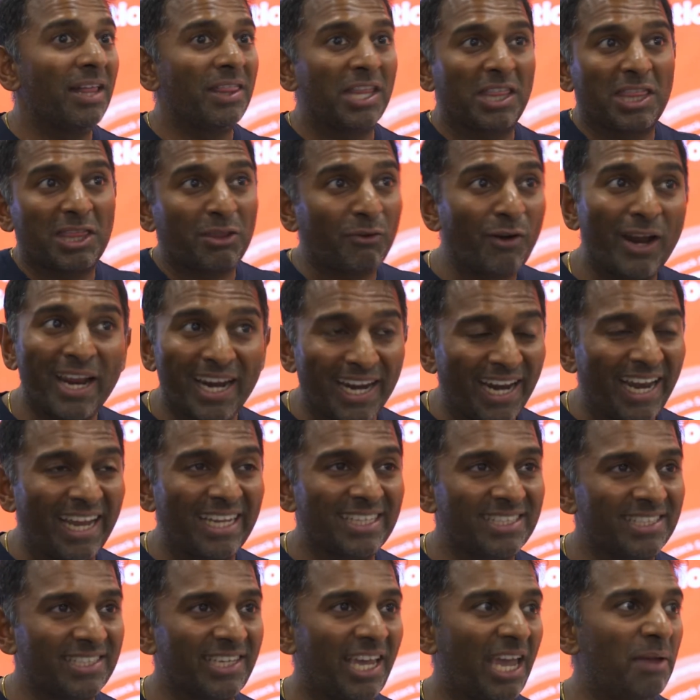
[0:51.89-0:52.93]
The threat
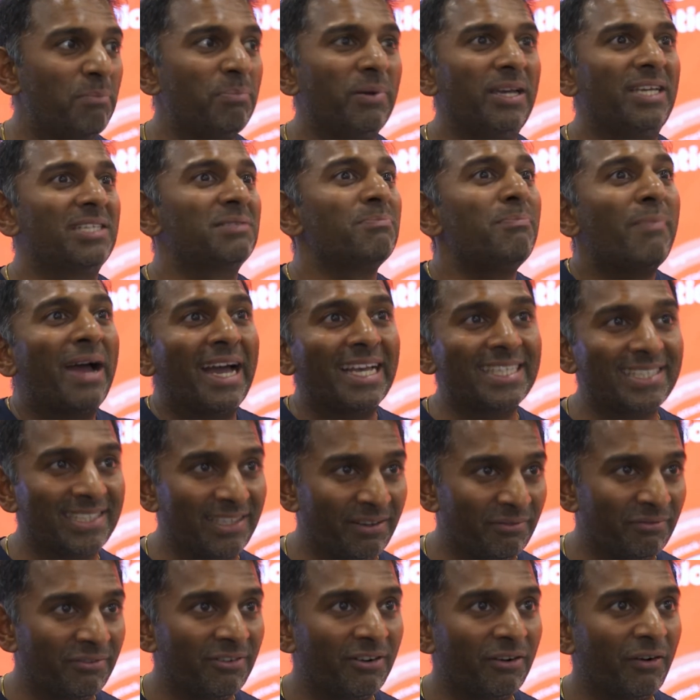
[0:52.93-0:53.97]
landscape is
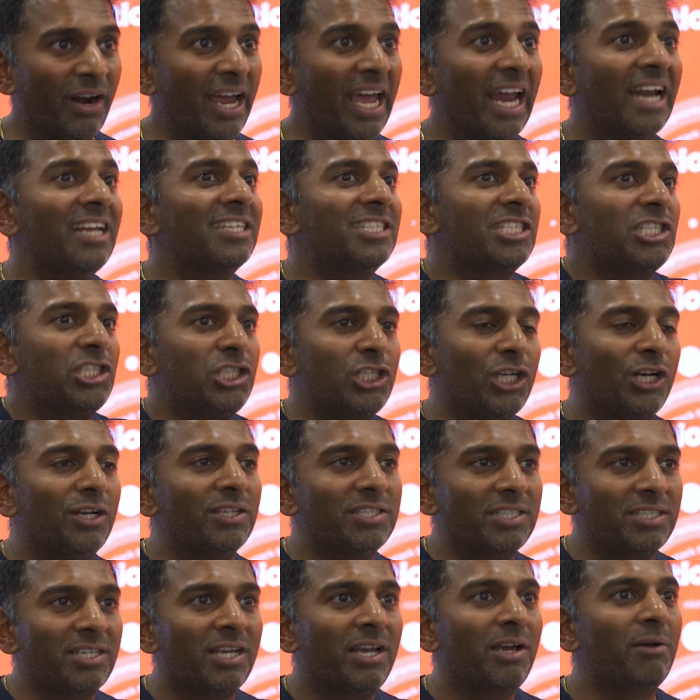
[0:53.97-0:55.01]
massive, right, and it's
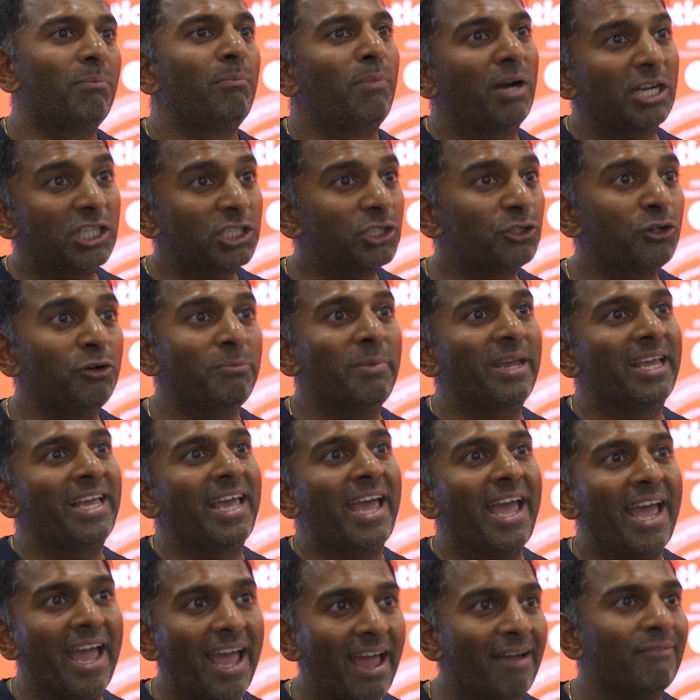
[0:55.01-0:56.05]
just mushrooming
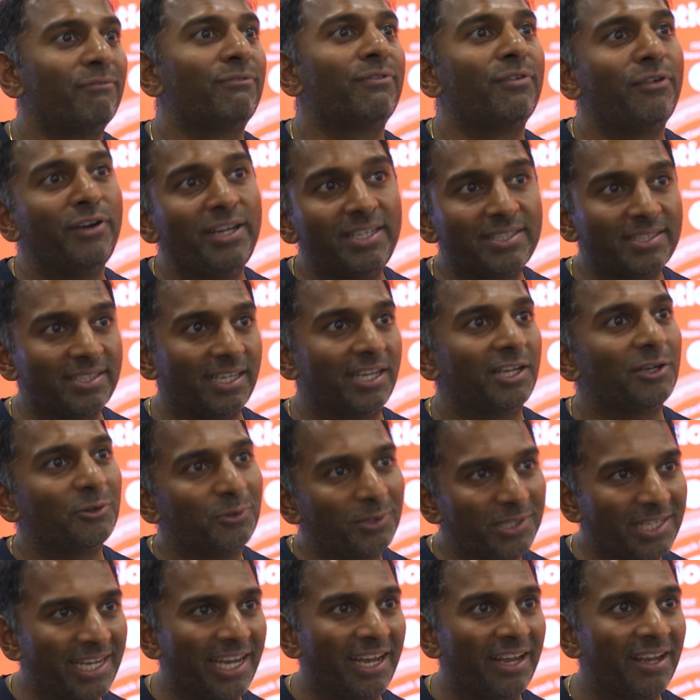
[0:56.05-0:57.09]
every
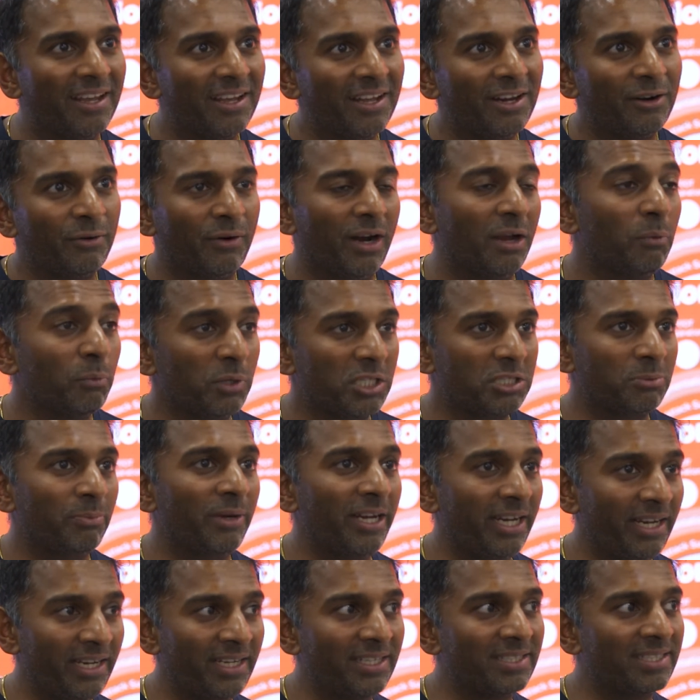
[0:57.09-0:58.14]
single day, right, which
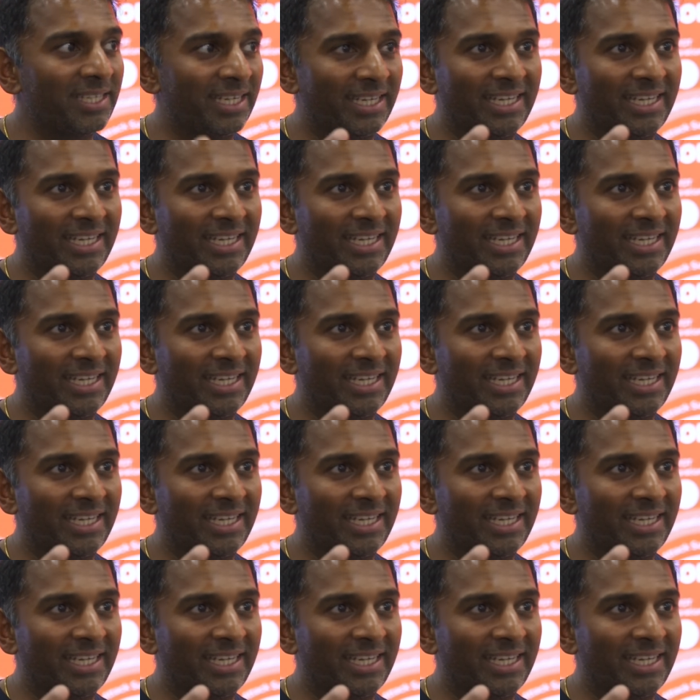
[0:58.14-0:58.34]
means that